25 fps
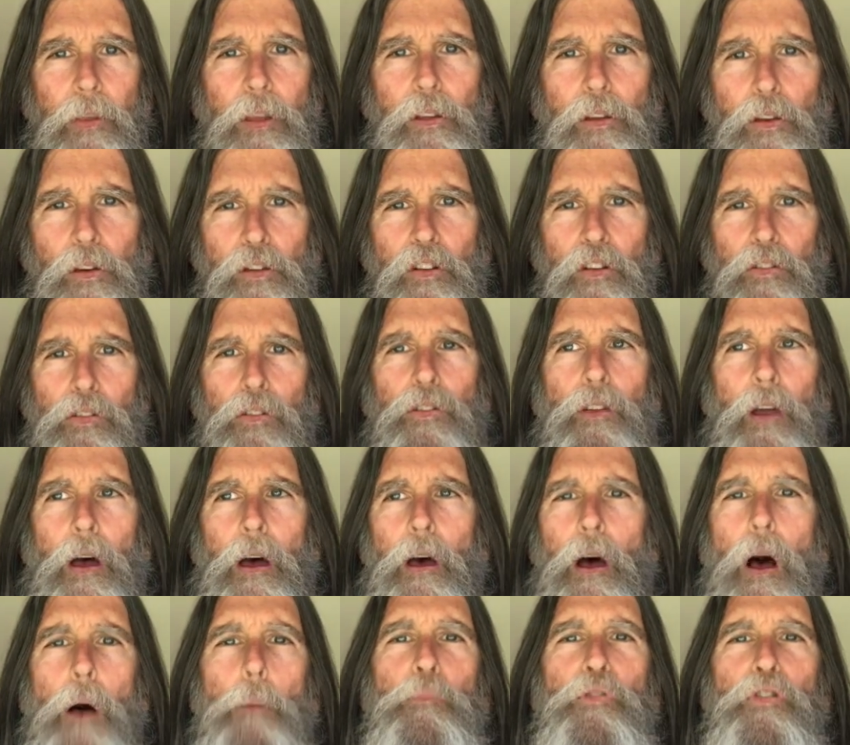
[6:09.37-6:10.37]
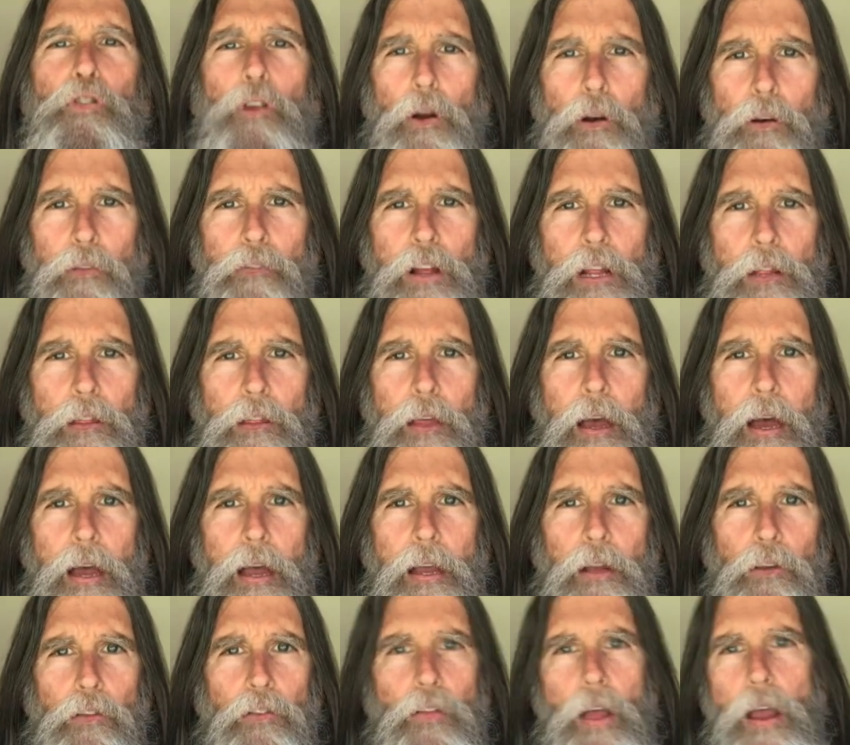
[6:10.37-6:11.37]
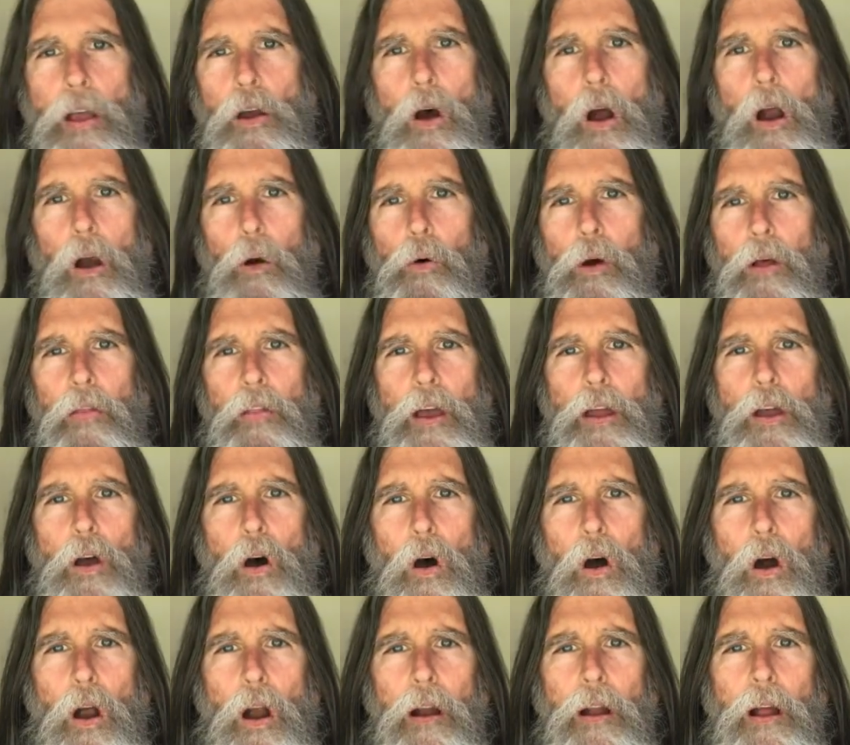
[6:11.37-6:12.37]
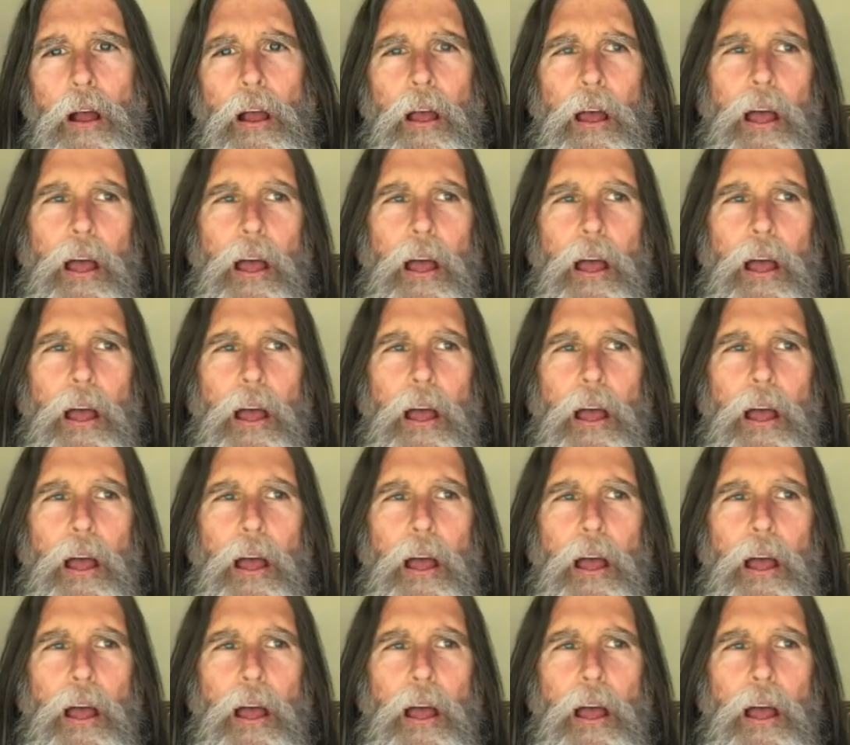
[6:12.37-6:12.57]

you're just uh, observing things. They are what they are.